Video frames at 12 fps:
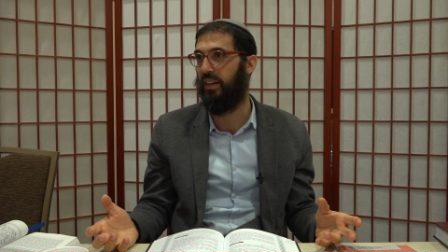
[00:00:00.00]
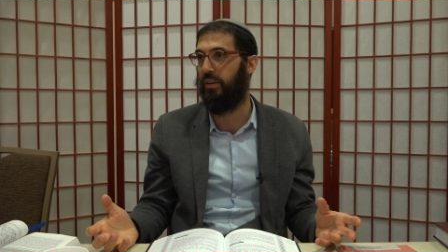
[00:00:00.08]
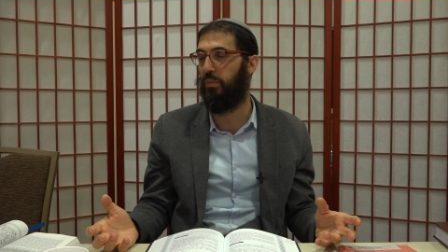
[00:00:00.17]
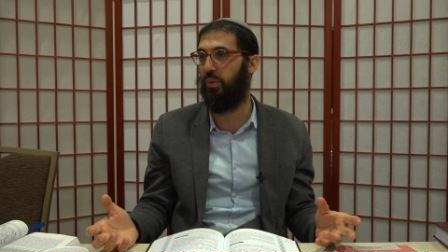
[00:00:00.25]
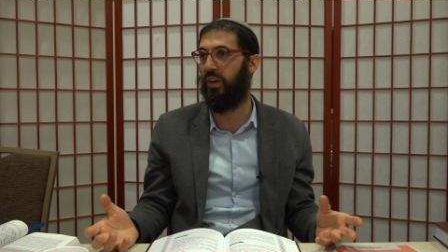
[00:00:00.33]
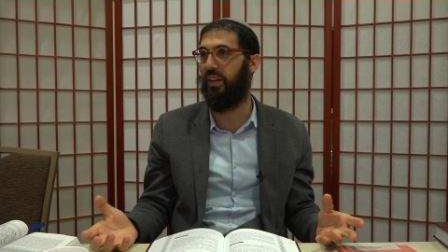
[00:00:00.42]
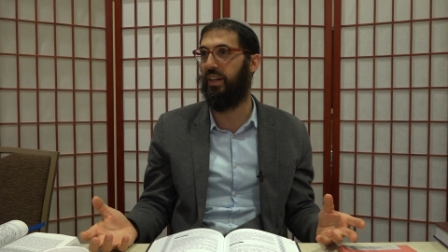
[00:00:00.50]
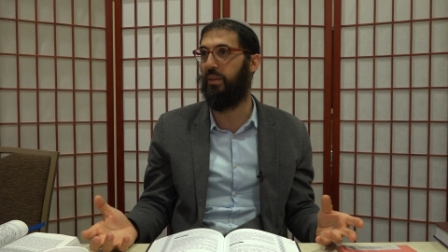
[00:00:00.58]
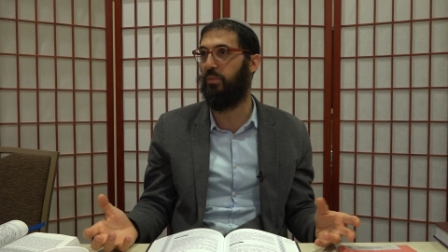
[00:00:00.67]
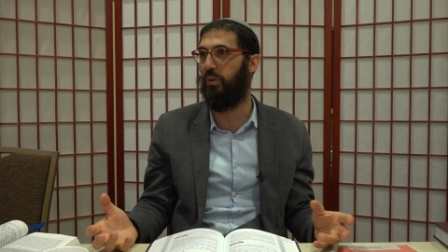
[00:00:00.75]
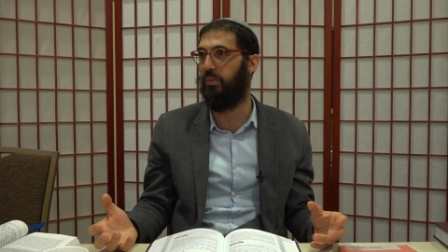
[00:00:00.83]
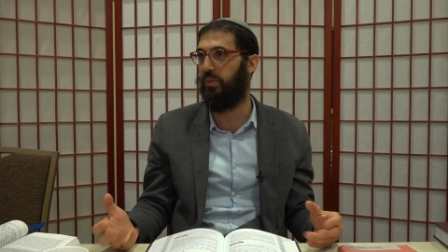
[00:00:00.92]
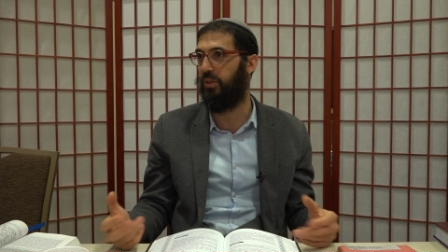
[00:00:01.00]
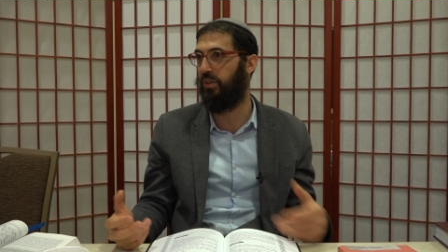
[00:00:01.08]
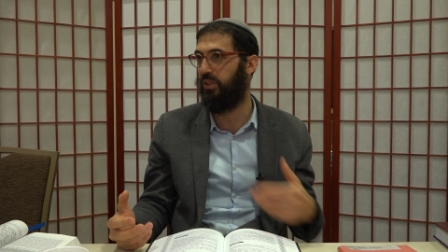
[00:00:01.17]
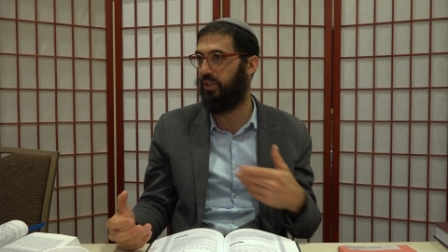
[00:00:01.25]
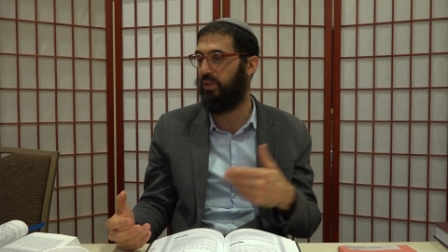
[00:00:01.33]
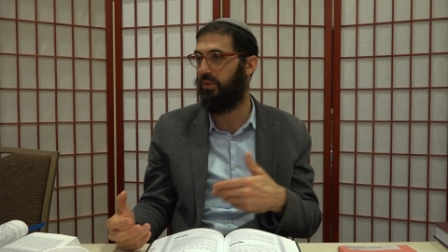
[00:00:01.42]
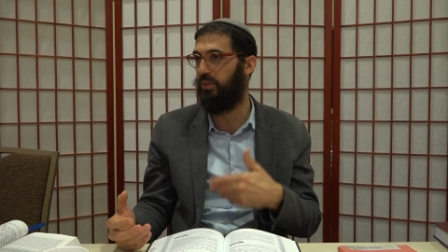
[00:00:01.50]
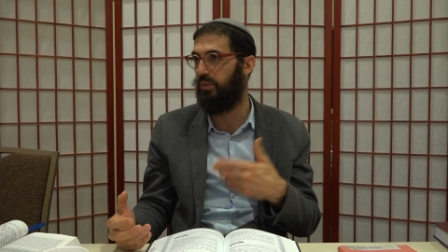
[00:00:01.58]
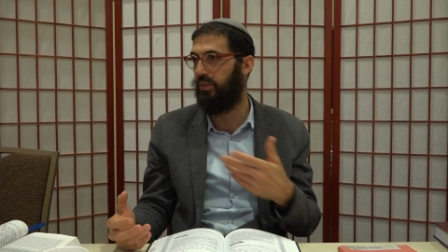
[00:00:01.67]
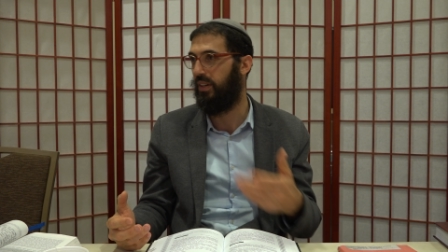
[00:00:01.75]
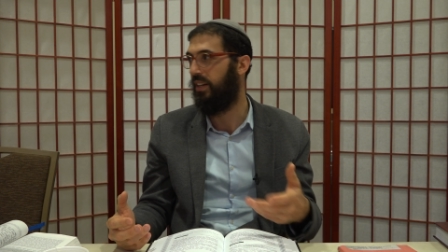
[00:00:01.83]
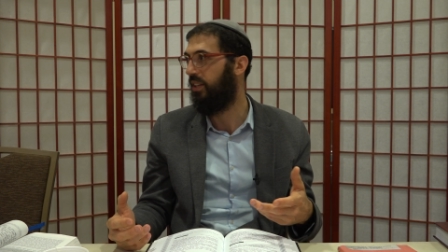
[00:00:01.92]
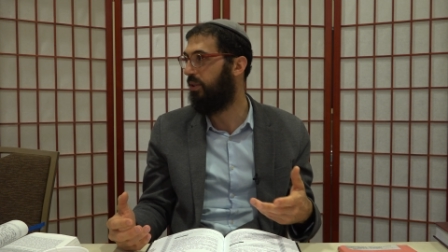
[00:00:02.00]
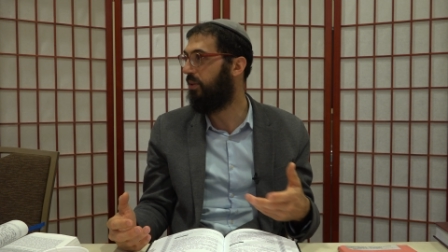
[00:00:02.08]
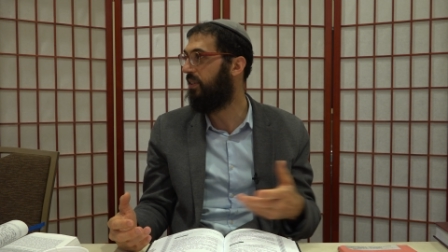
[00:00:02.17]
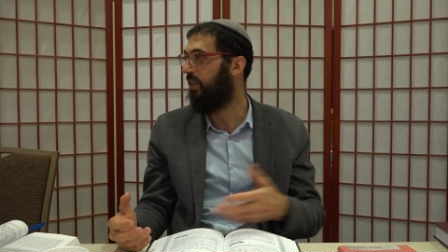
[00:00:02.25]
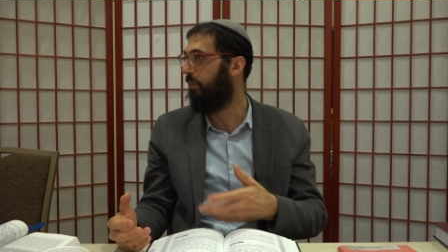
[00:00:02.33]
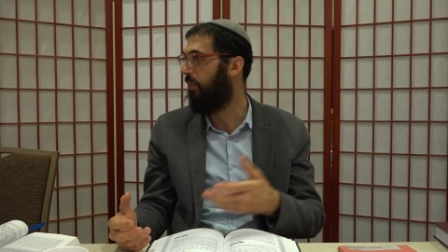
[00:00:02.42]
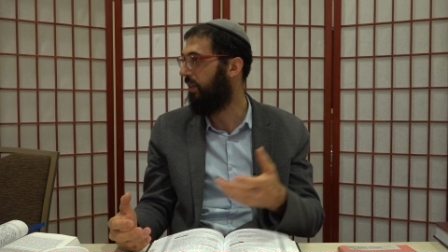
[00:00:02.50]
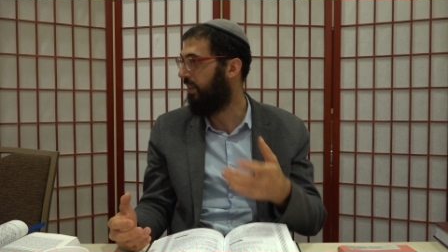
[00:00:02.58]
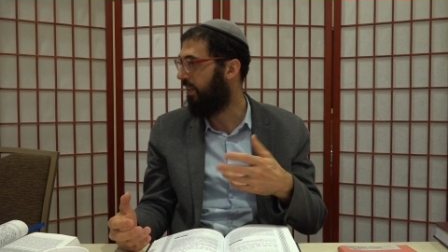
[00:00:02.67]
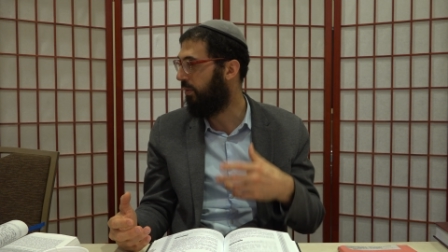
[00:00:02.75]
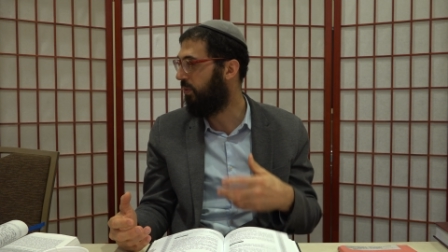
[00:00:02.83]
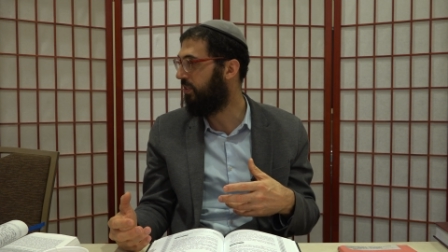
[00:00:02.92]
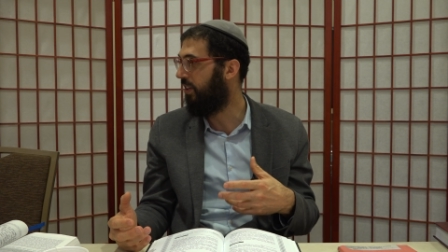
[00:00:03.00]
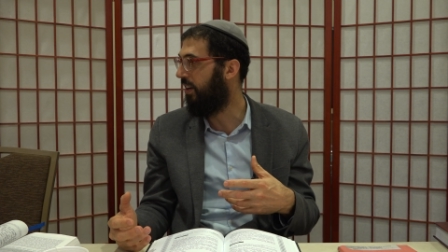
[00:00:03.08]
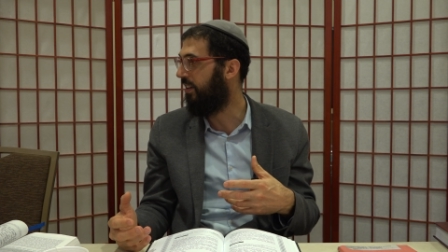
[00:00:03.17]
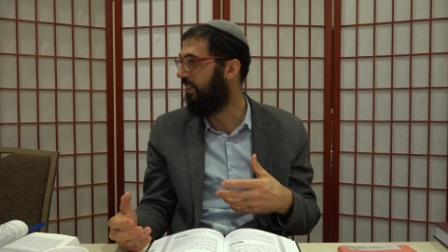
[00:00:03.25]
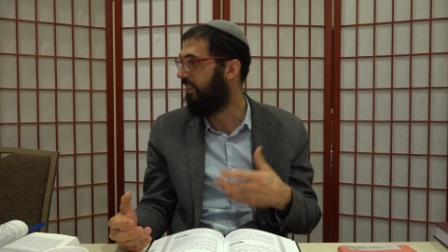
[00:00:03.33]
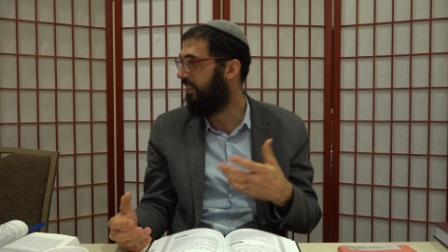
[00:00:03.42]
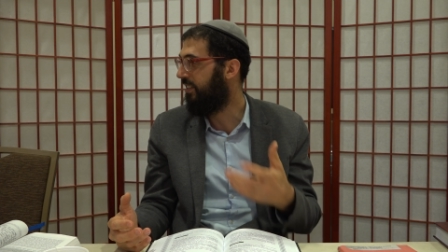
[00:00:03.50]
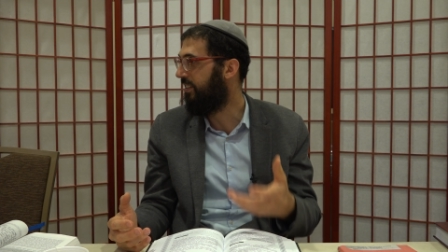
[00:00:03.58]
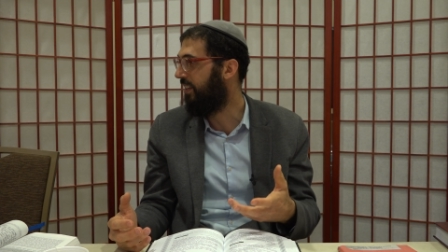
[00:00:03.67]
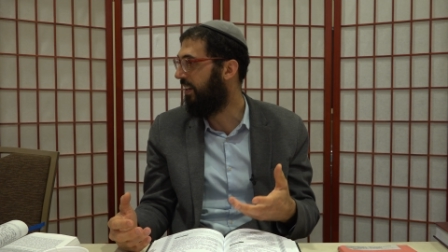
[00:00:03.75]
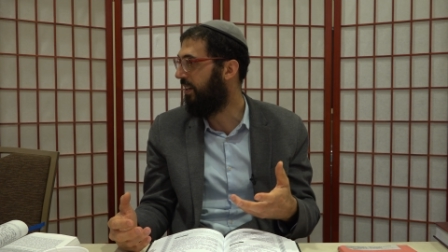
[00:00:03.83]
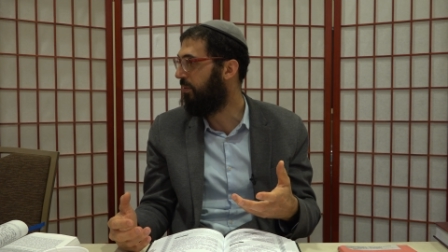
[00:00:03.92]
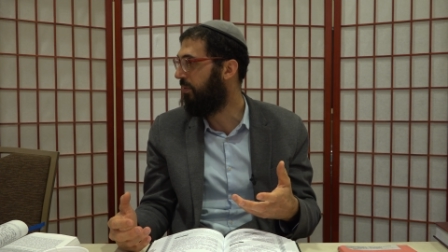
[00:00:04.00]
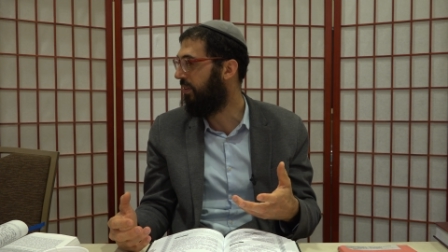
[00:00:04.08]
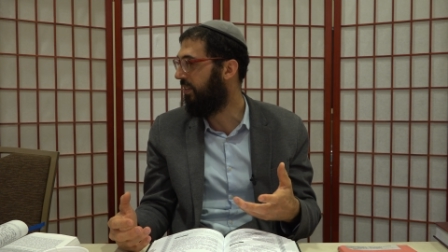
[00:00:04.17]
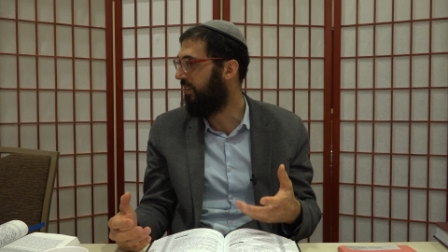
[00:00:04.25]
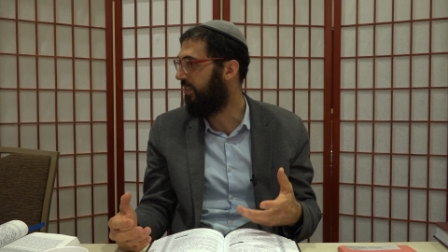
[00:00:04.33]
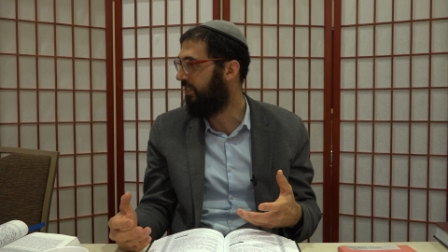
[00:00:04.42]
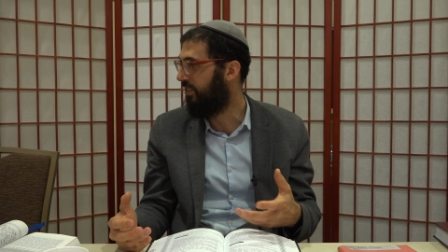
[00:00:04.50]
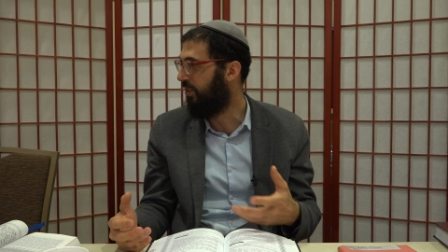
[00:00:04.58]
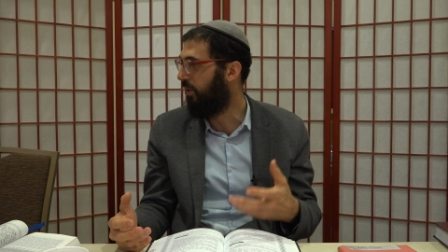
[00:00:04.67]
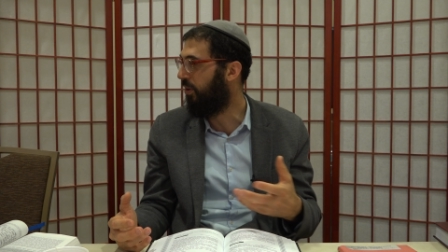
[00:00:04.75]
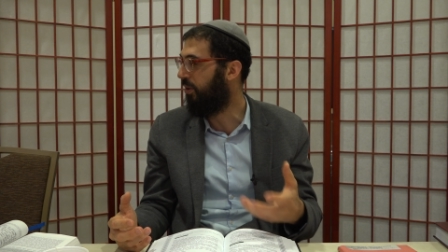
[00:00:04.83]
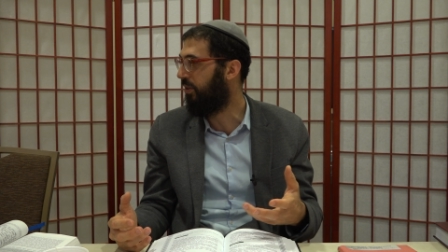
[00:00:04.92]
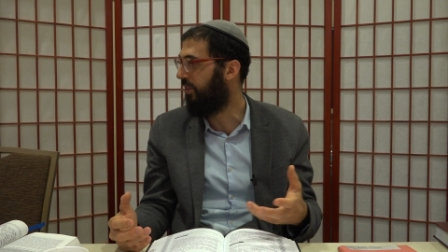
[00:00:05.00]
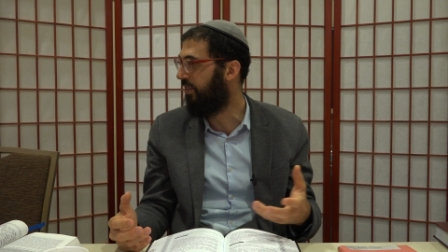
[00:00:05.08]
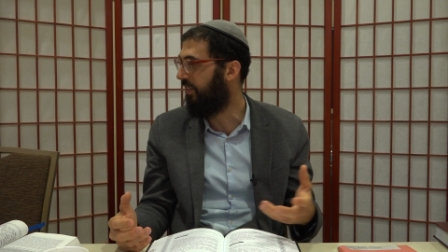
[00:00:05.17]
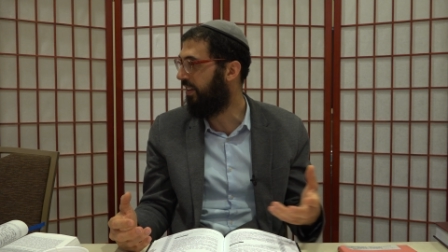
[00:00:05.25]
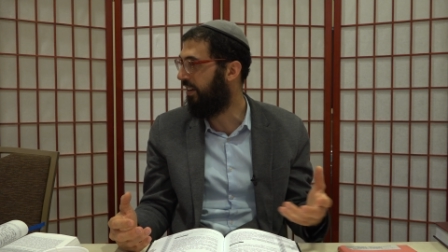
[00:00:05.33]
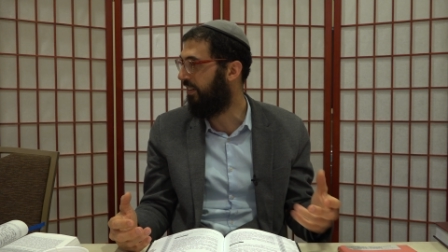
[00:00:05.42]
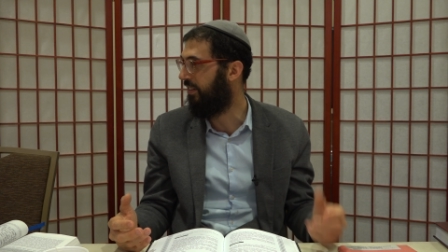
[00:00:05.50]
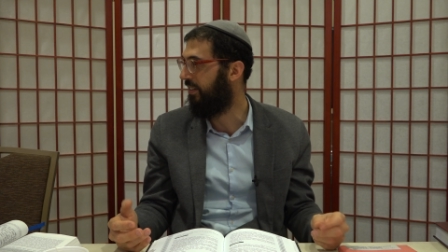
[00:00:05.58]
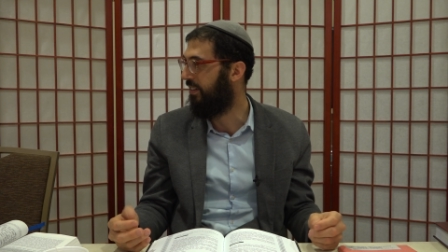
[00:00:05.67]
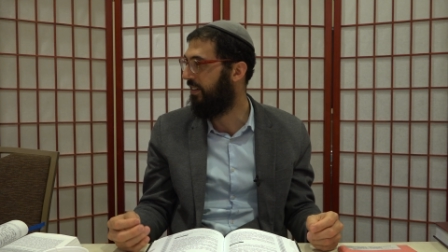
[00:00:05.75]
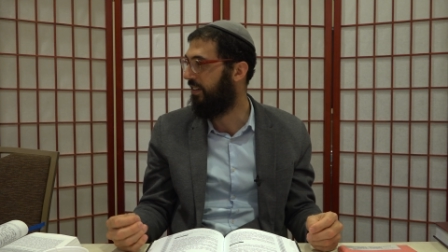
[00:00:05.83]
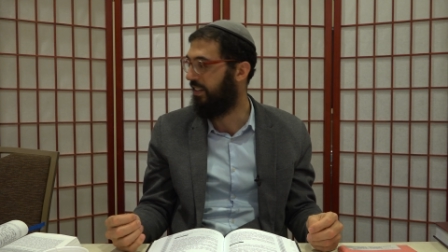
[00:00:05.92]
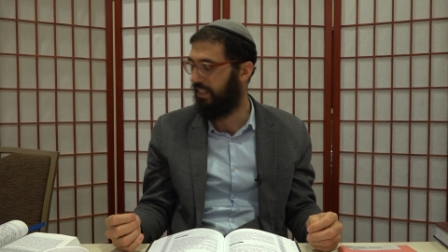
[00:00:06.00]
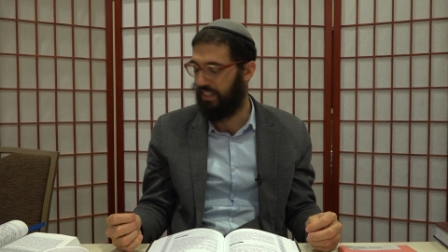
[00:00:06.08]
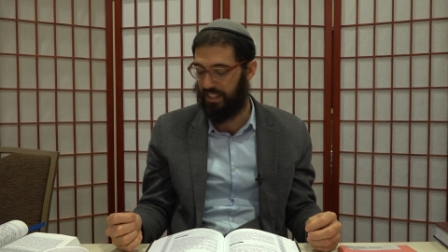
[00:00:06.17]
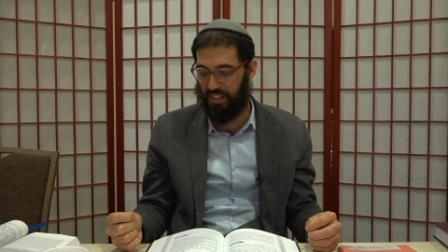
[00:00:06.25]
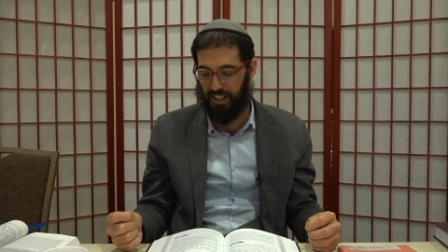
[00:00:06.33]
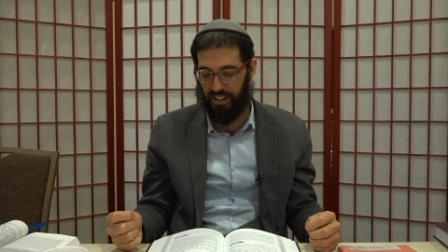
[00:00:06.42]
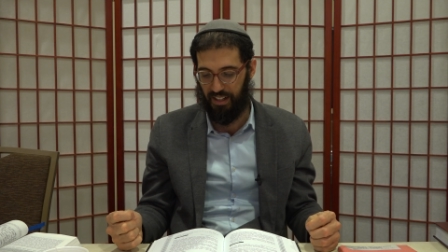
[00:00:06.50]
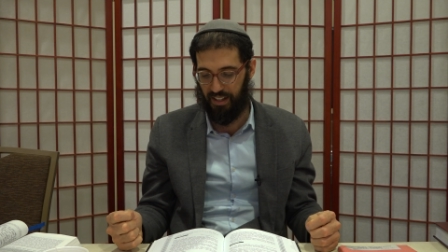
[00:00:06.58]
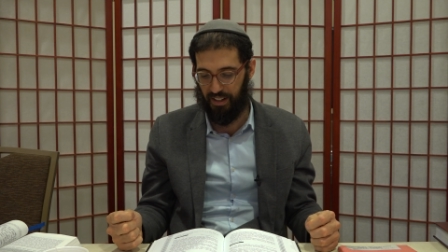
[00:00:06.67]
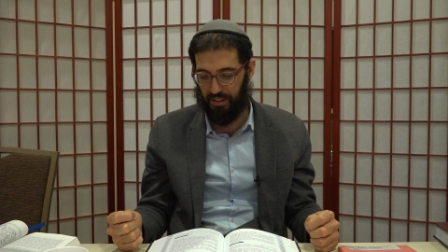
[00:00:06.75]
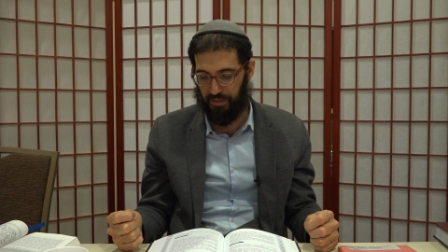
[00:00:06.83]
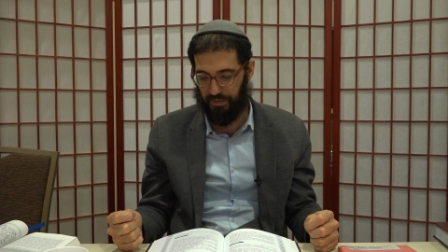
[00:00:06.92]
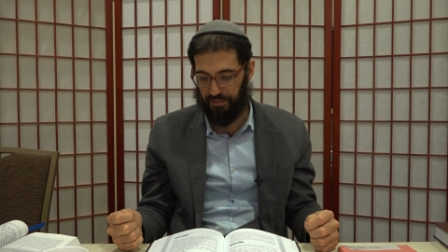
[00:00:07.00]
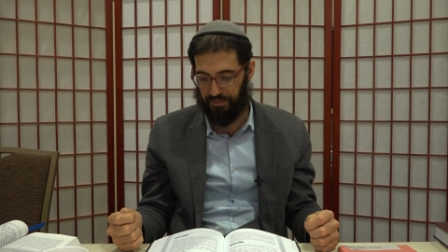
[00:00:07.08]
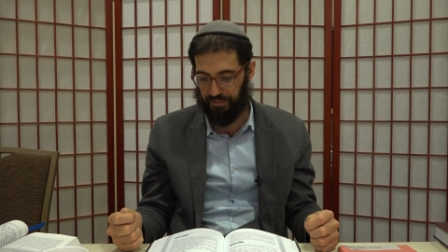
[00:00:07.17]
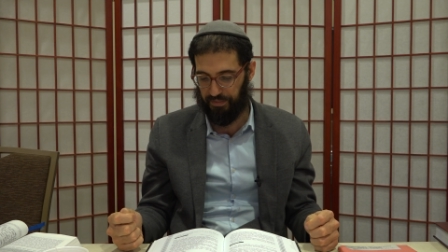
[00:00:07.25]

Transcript: bread anymore because you took something that was on it and it's not any, it's no longer there. Mm-hmm. What do you um, think about